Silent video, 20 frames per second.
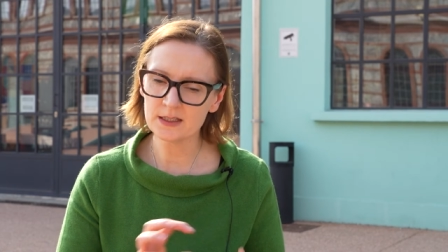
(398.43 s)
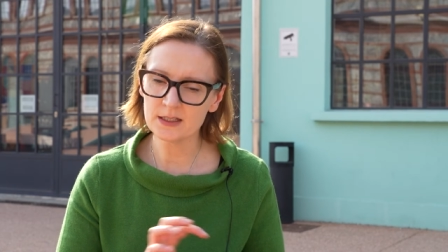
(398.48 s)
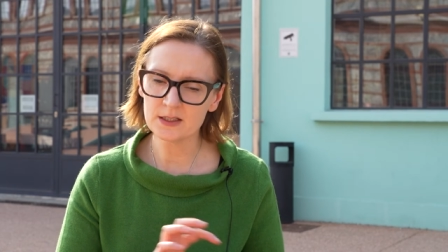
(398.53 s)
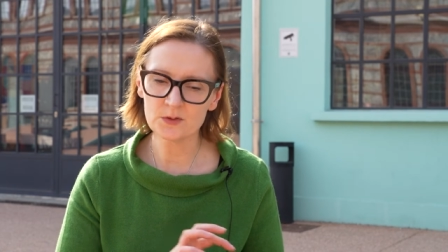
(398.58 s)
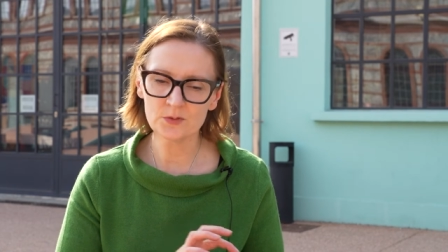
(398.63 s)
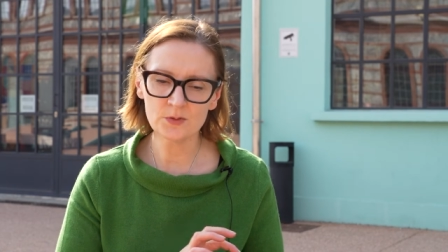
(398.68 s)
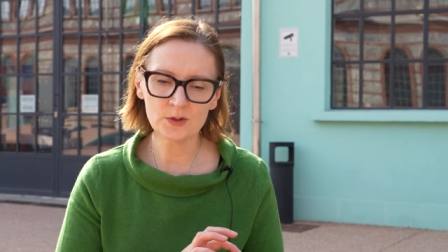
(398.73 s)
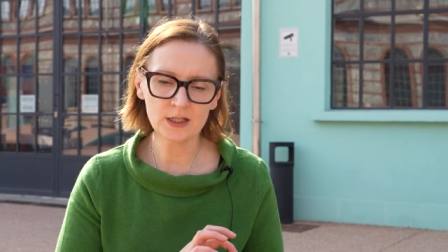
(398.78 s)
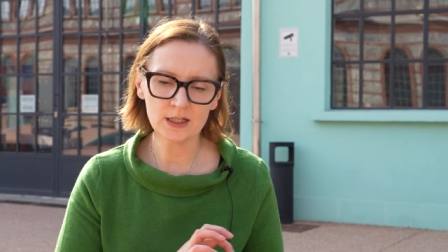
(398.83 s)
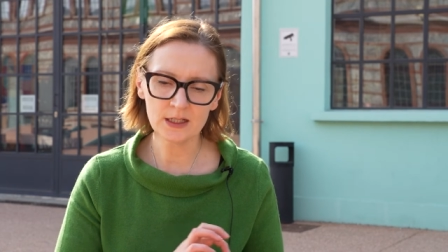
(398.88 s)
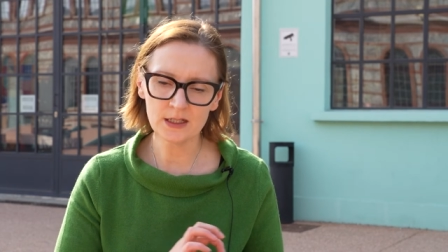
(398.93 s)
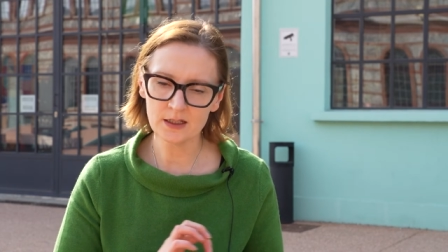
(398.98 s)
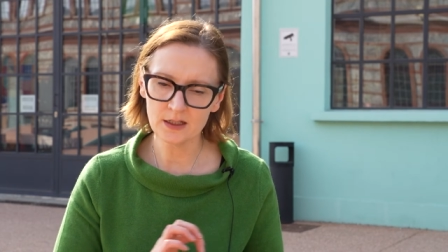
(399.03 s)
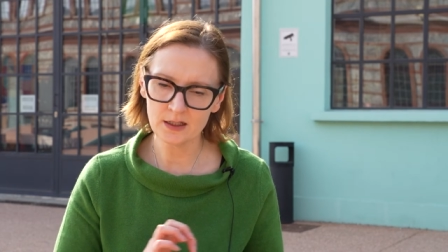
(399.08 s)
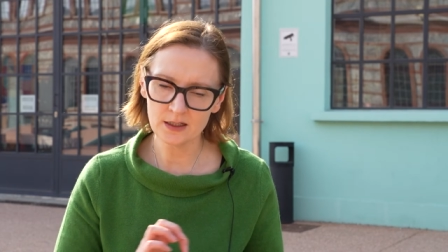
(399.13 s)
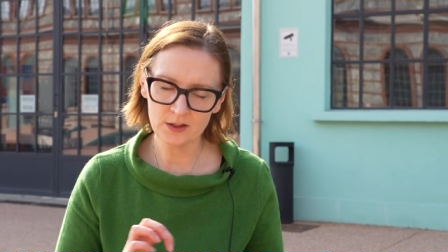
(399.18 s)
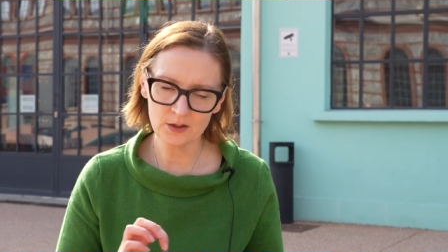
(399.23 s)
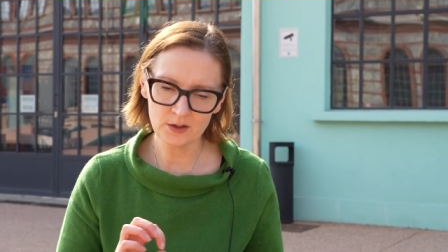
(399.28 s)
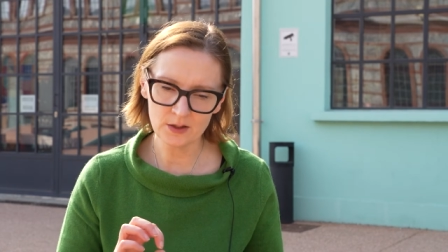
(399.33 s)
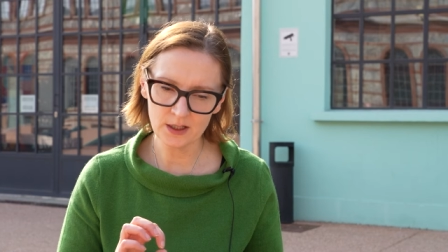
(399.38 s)
It's really
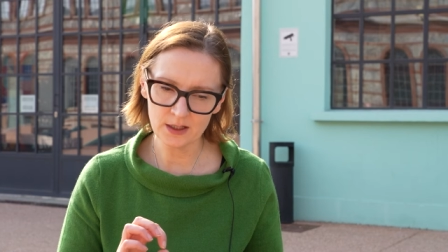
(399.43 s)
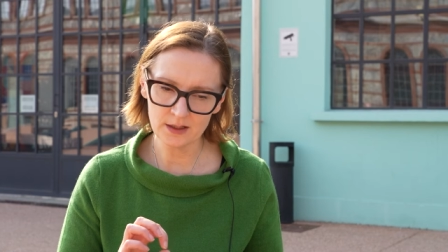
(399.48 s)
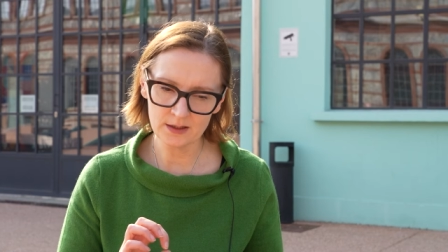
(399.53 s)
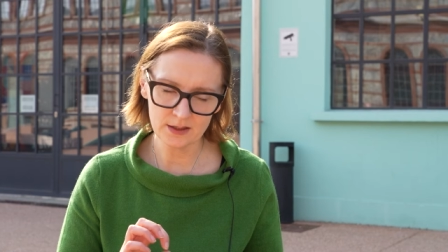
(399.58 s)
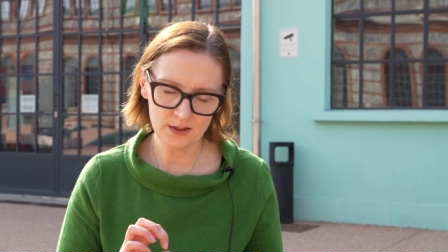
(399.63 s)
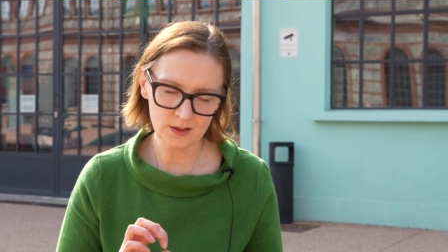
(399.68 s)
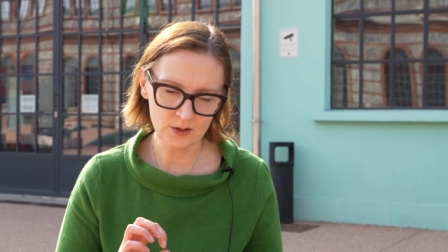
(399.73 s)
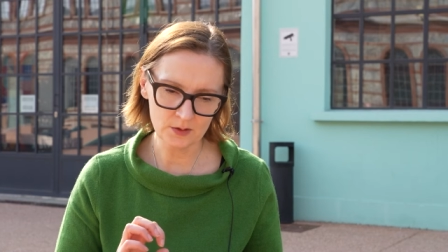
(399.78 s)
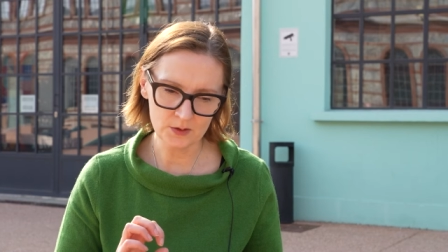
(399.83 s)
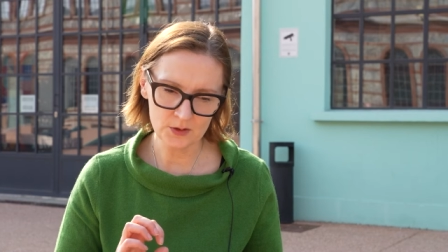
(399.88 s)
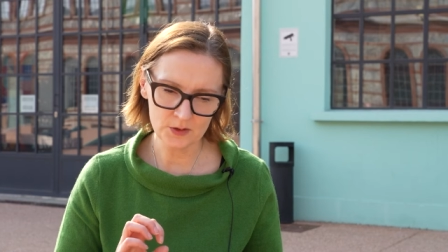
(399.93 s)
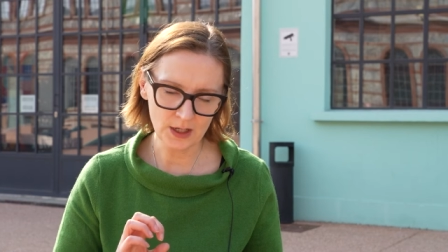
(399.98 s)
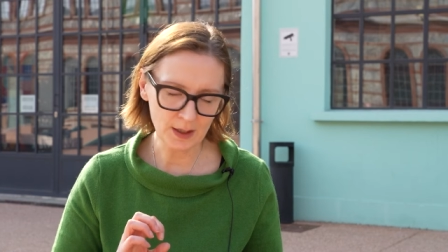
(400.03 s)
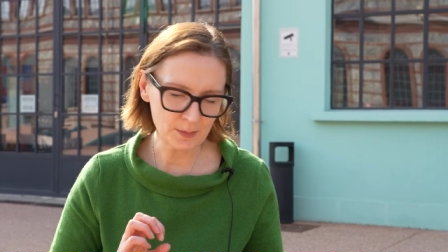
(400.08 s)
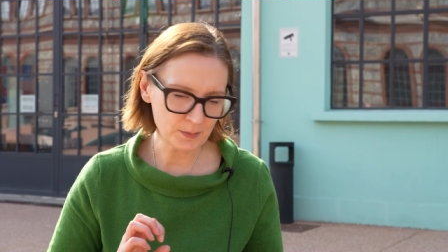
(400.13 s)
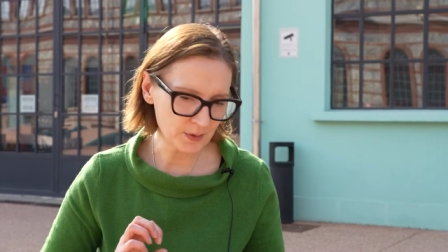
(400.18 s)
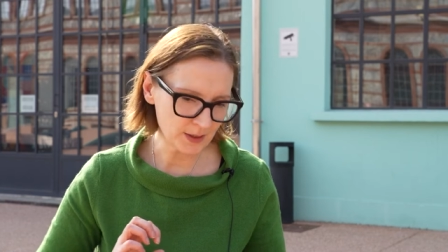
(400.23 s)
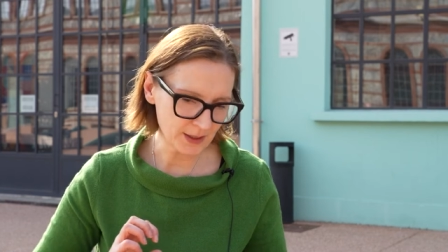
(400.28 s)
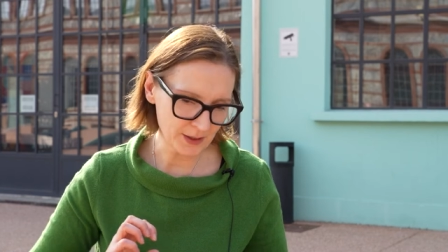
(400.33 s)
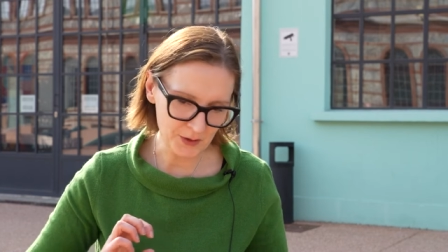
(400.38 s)
not, you're not, you know,
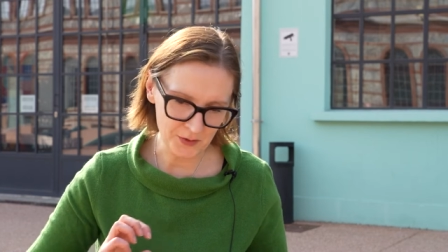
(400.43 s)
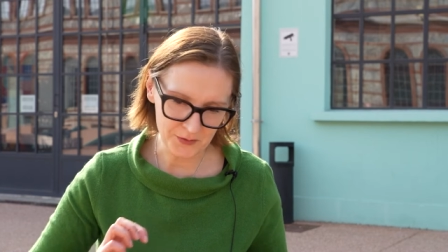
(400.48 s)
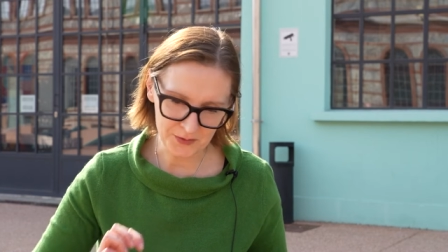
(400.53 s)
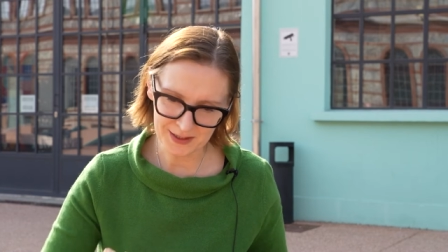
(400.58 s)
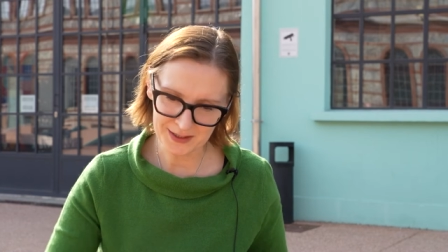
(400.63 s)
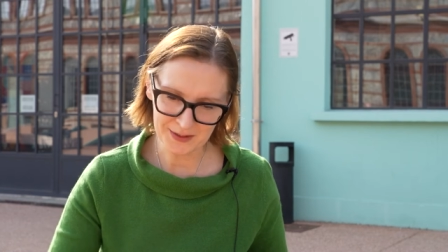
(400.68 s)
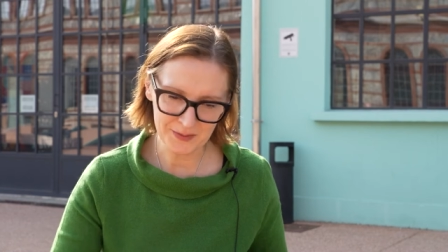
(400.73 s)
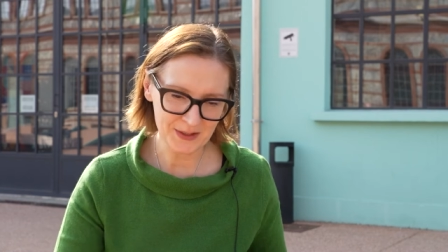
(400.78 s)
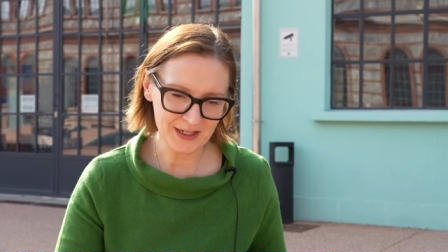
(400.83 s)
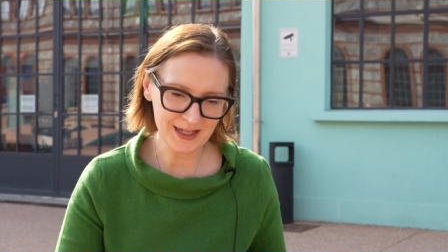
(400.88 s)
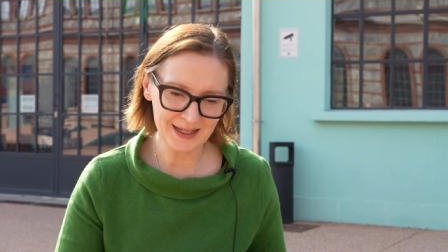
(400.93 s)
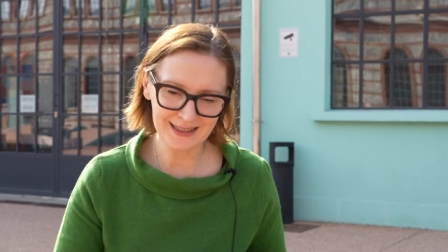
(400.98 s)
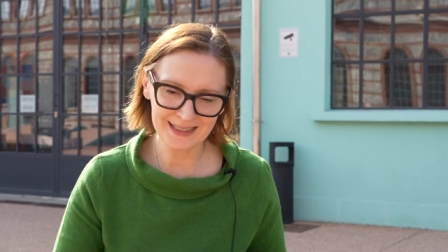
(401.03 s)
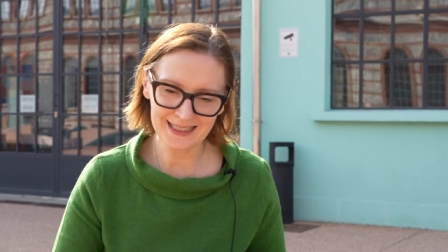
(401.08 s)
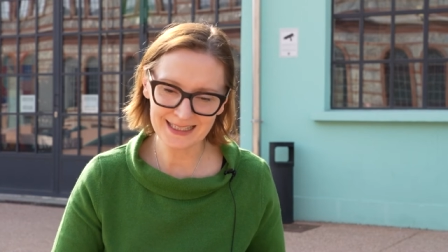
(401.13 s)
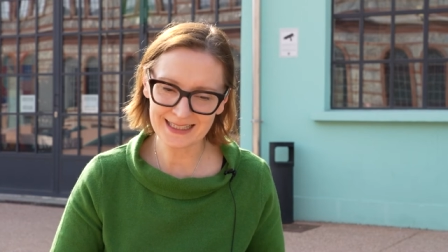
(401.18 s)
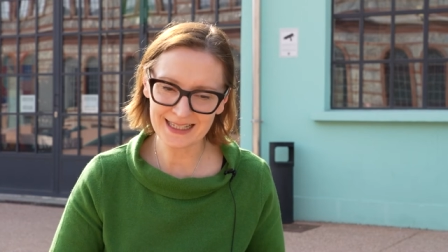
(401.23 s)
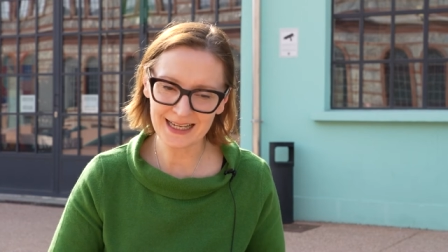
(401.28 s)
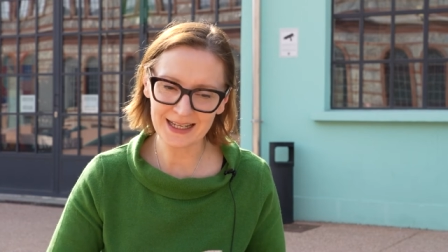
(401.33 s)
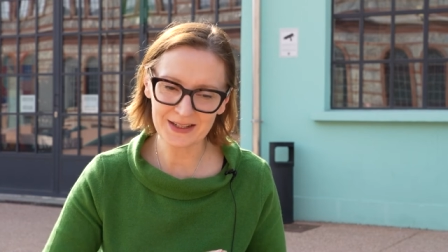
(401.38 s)
trampling over somebody
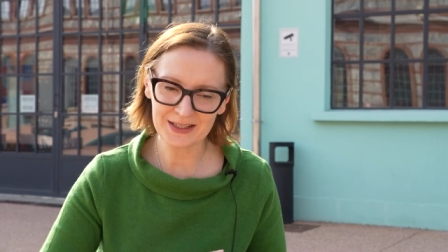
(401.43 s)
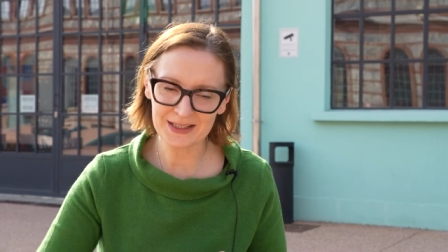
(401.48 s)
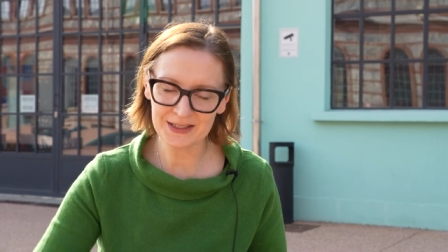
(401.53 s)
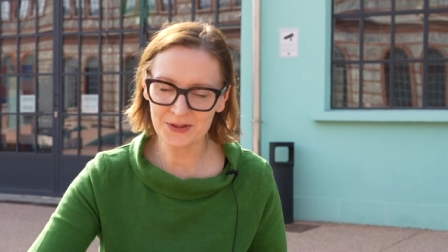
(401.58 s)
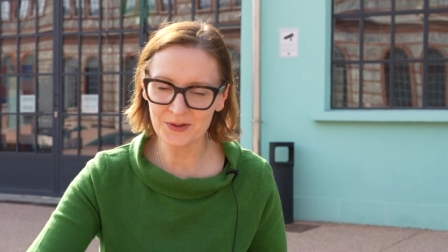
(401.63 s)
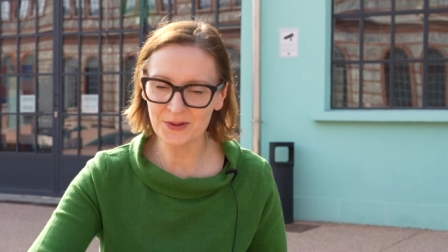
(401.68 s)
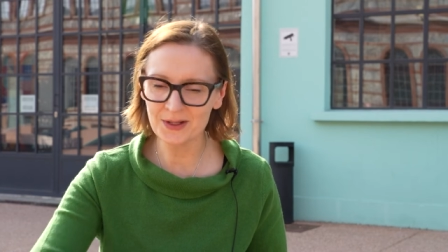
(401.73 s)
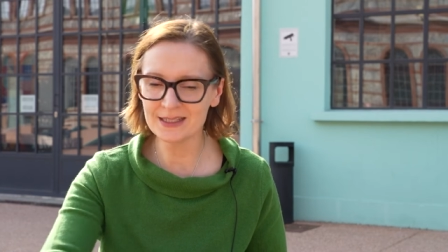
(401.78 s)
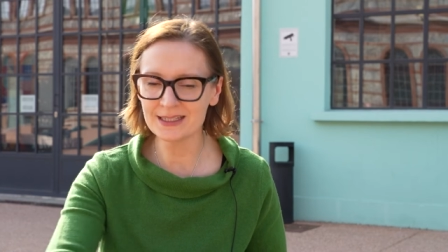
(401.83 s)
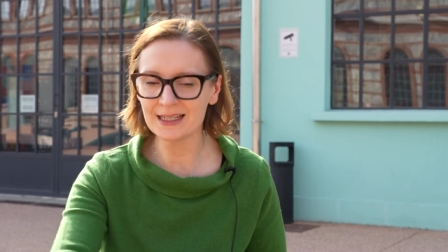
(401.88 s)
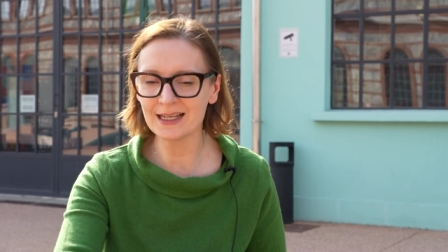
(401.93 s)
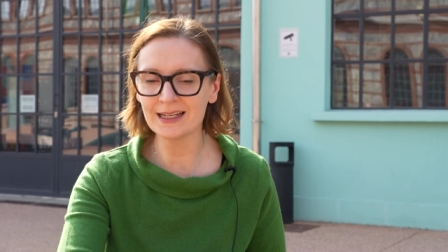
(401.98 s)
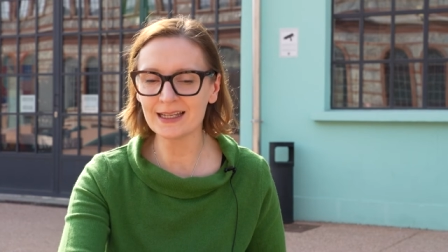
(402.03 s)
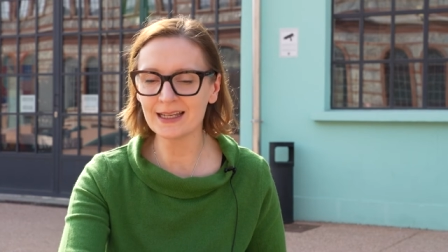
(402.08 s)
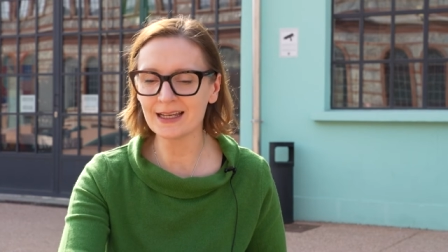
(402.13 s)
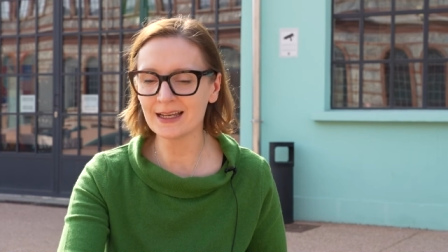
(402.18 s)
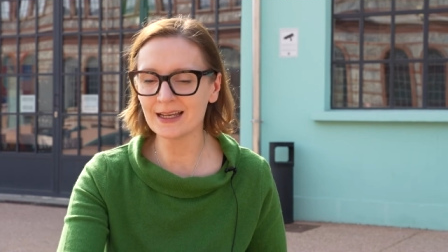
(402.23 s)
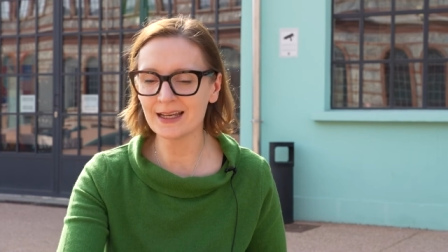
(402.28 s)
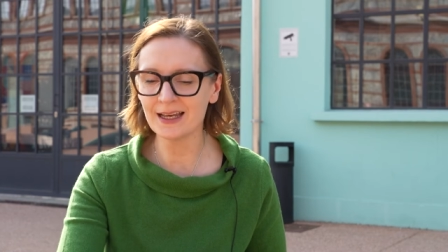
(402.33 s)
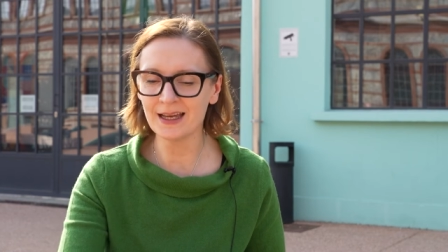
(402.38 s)
else's kind of
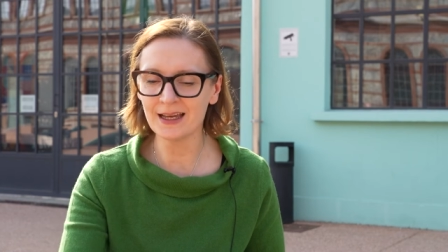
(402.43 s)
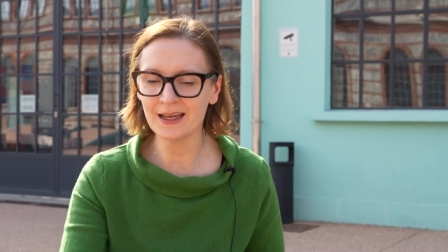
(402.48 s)
storytelling